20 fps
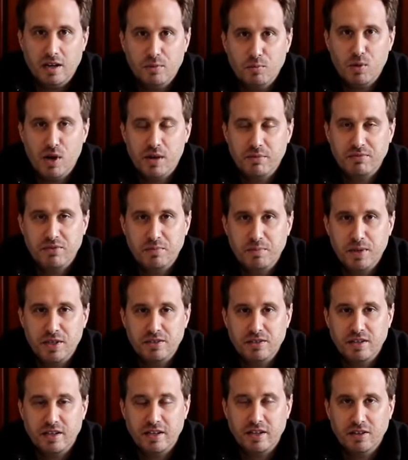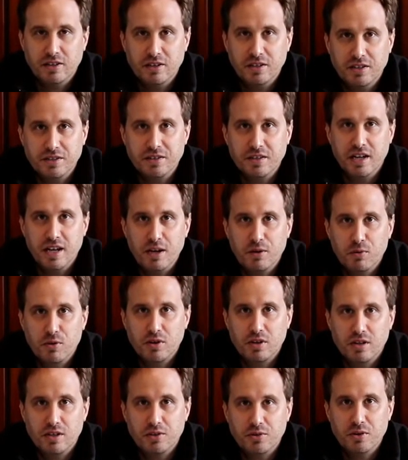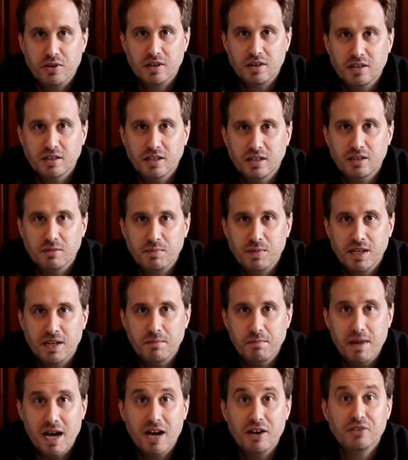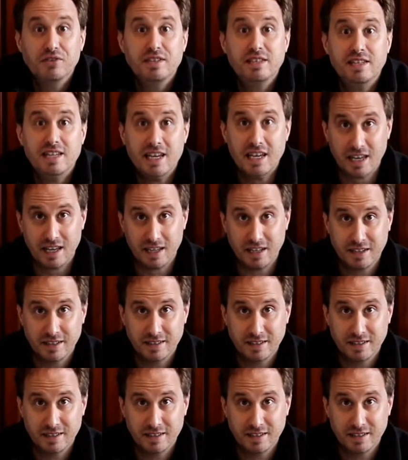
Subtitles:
I'm Rob for Pitcher Healer, and today we're going to talk a little bit about tea.